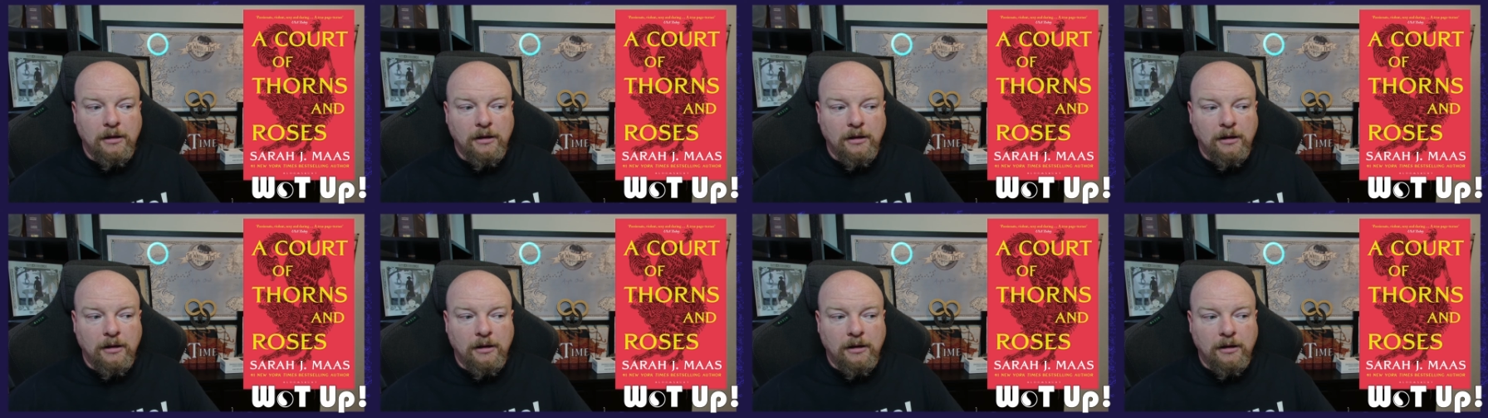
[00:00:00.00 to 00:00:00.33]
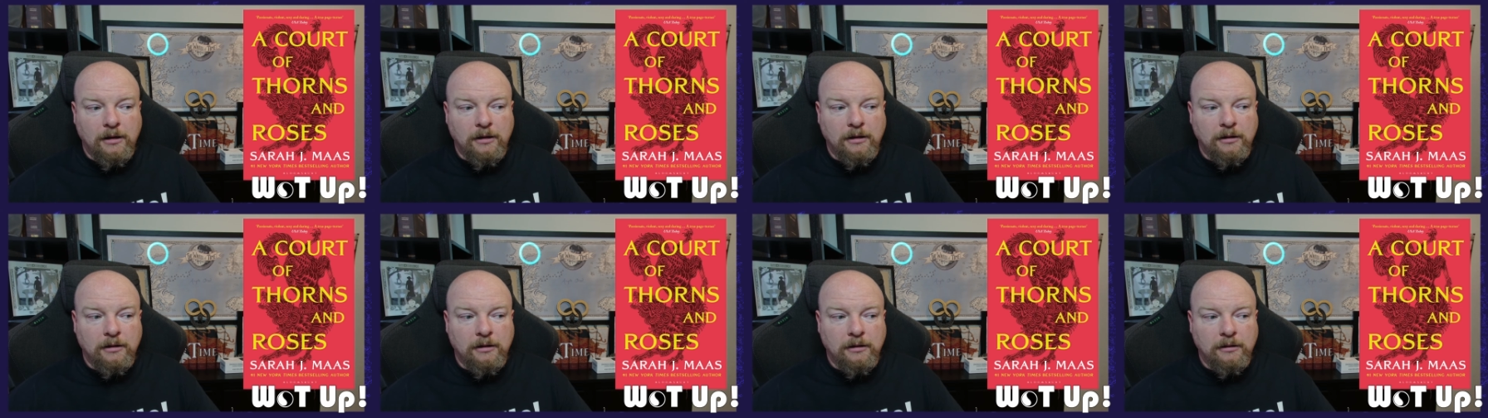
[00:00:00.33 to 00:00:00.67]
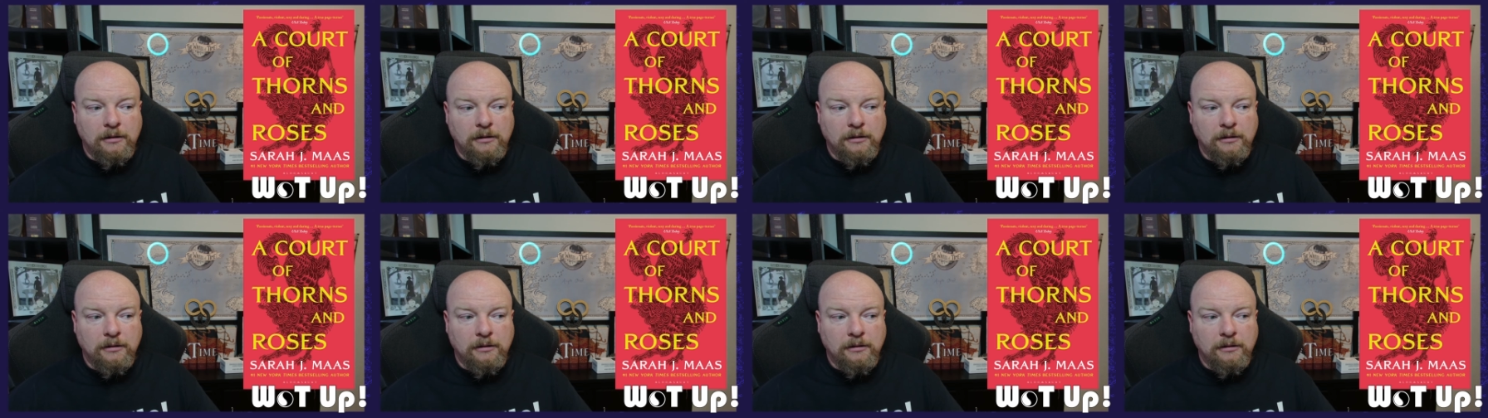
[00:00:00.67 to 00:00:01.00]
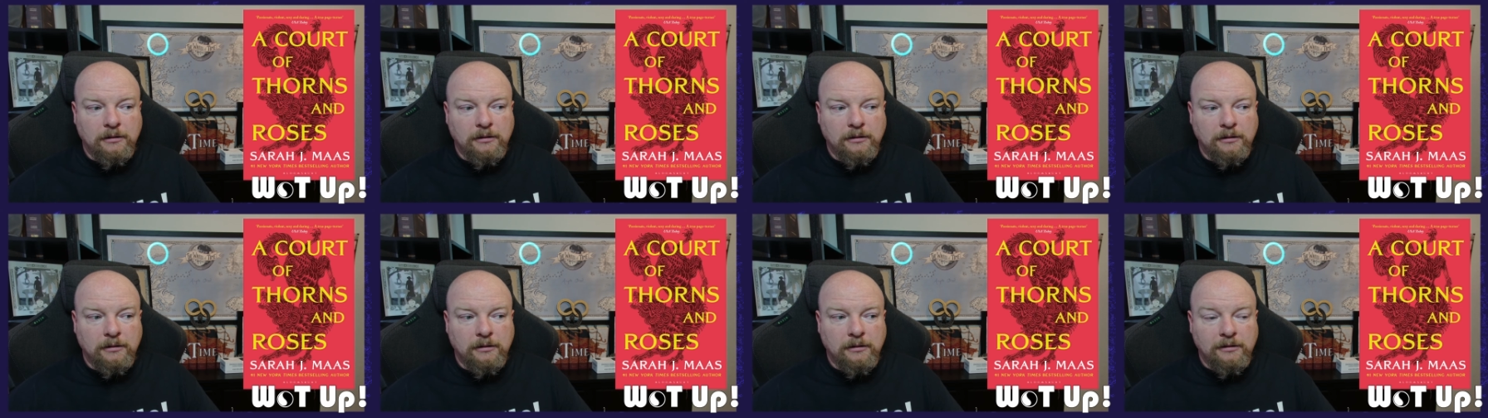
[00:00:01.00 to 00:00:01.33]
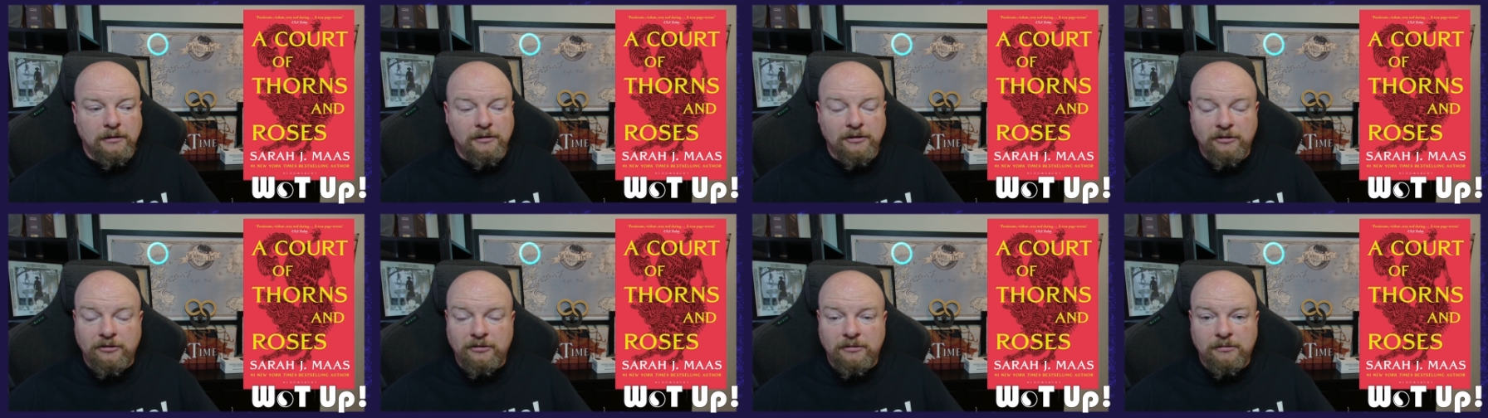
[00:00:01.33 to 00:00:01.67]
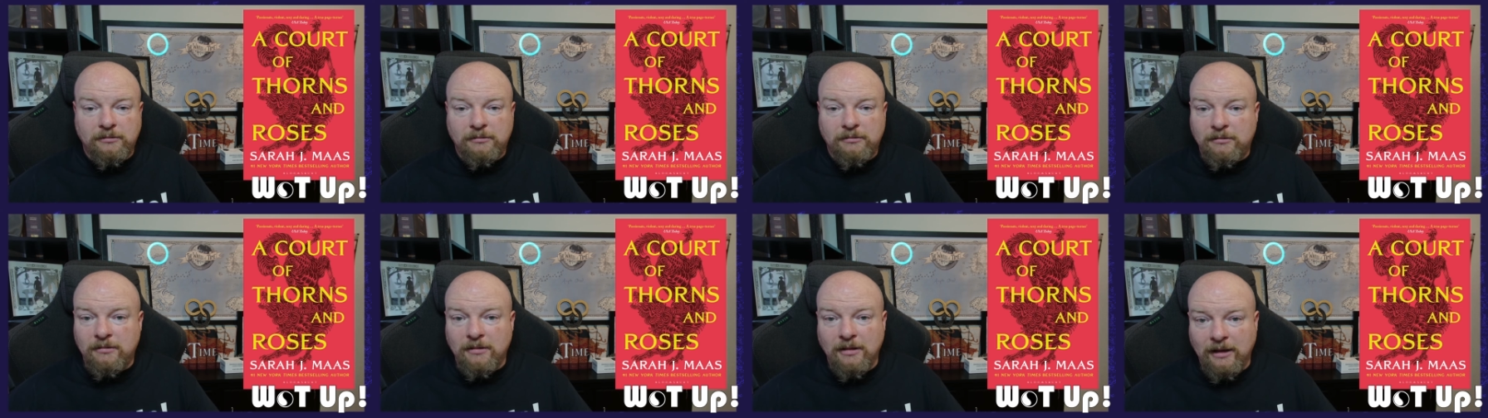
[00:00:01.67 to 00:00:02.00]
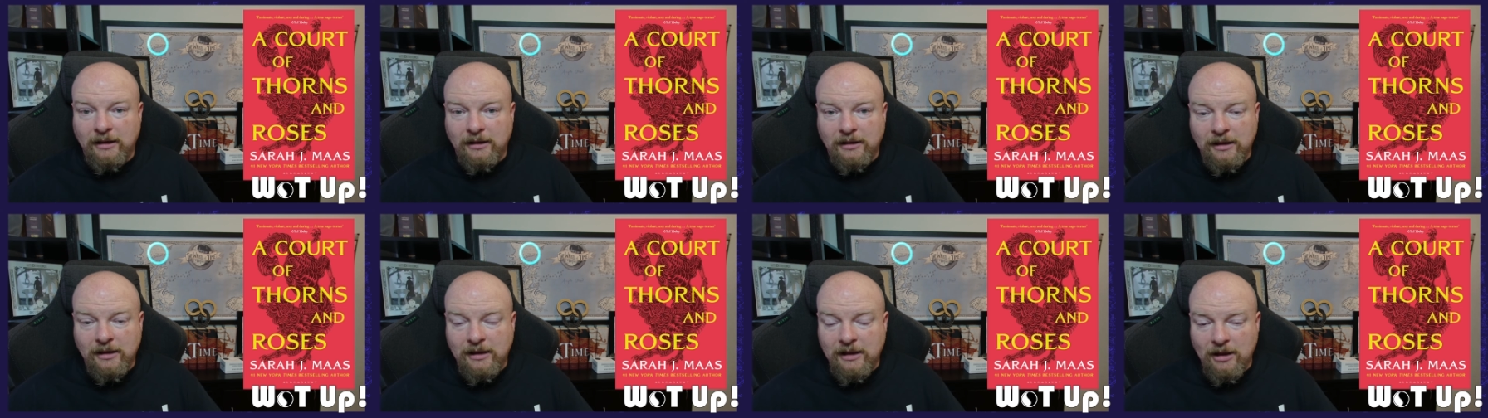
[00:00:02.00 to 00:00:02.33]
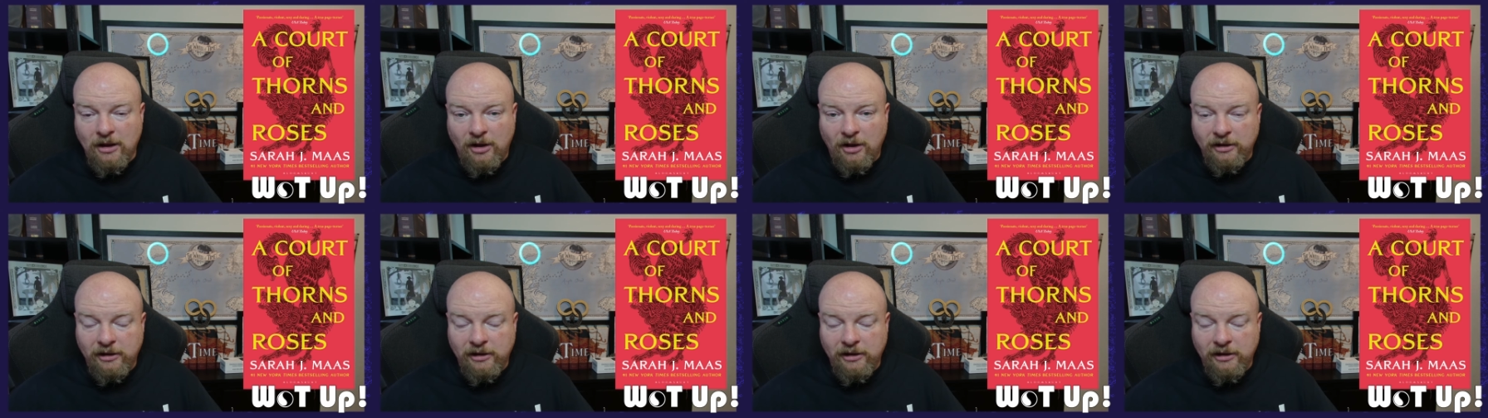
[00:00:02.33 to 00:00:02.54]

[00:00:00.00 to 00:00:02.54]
uh, just like he